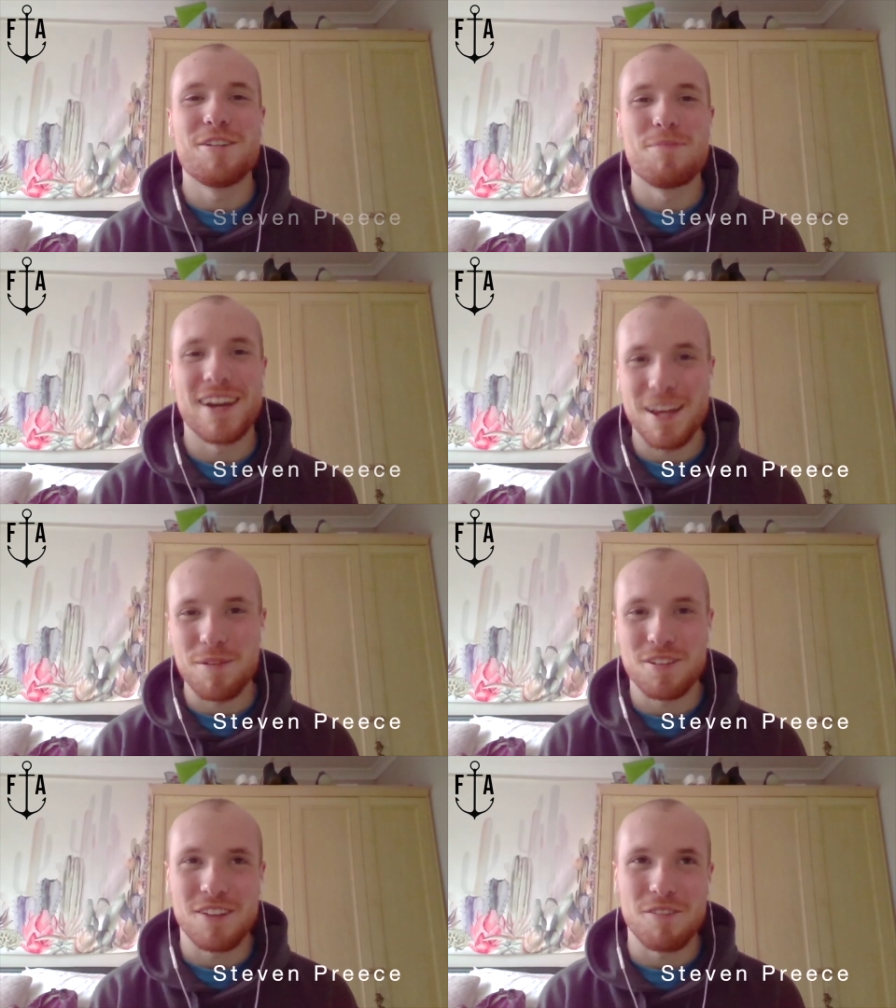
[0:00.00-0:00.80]
My
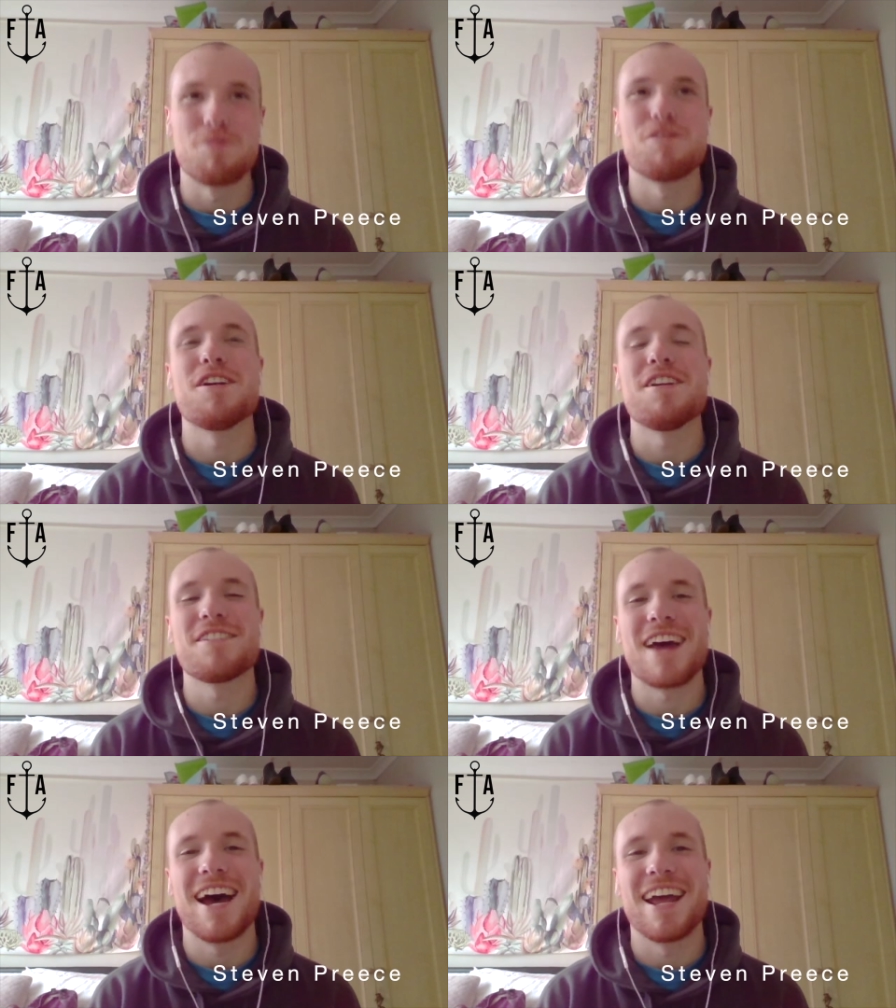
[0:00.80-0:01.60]
name's Stephen
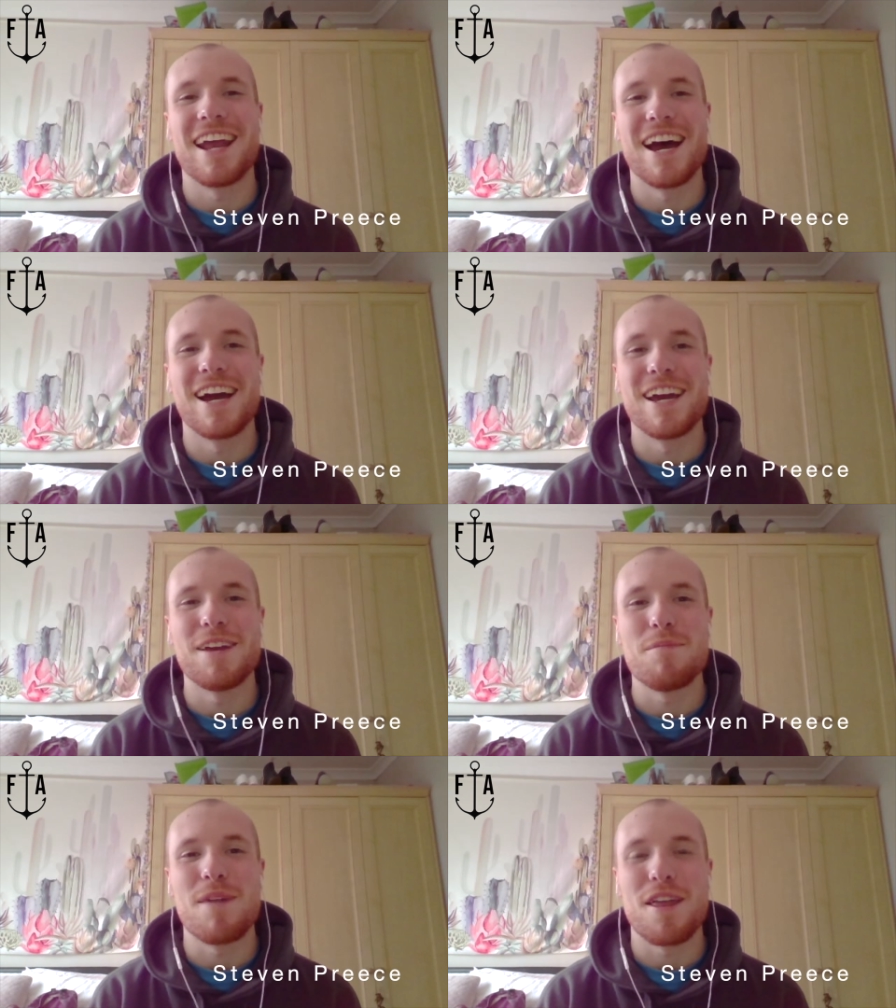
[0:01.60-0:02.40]
Priest, and I'm